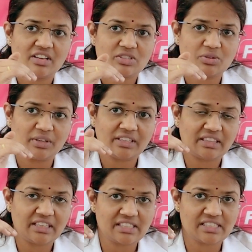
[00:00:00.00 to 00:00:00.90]
So
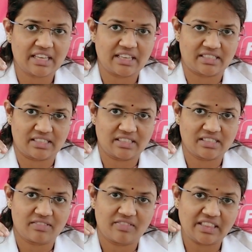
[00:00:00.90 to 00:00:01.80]
in these
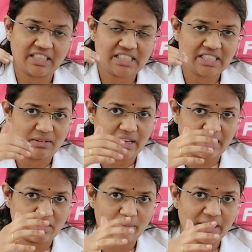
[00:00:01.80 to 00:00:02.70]
cases when the T
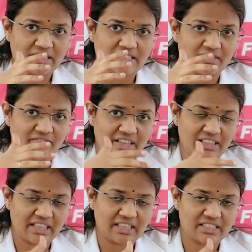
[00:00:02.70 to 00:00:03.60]
endometrium
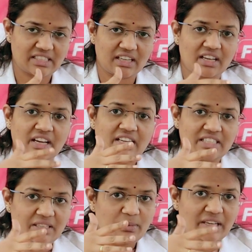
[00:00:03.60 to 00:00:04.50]
when there is a
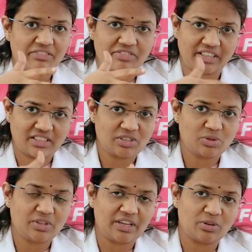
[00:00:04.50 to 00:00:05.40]
TB
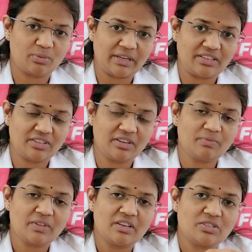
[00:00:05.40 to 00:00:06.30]
affected to the
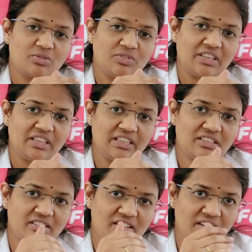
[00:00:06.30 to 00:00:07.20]
endometrium so we
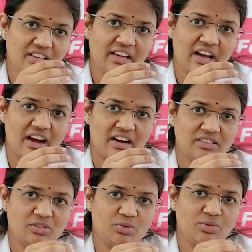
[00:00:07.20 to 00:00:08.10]
need really
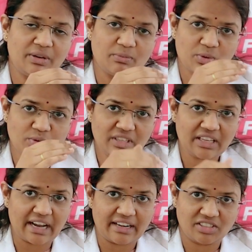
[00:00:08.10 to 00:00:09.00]
hard to remove
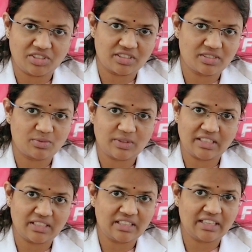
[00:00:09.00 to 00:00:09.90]
the adhesions
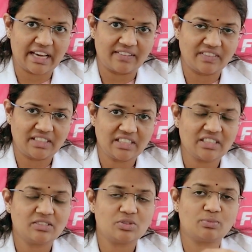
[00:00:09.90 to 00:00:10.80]
within the
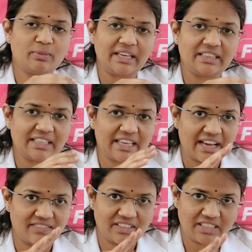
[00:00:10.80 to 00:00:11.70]
cavity to make the
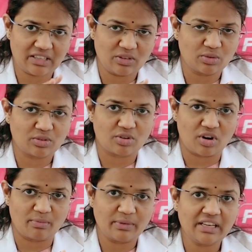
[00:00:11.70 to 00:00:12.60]
cavity look
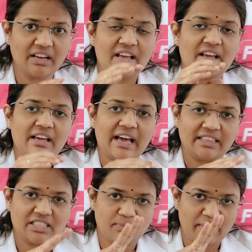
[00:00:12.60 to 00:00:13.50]
normal
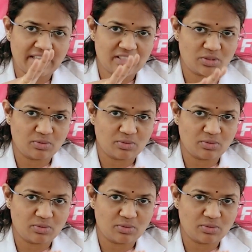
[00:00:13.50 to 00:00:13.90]
and the space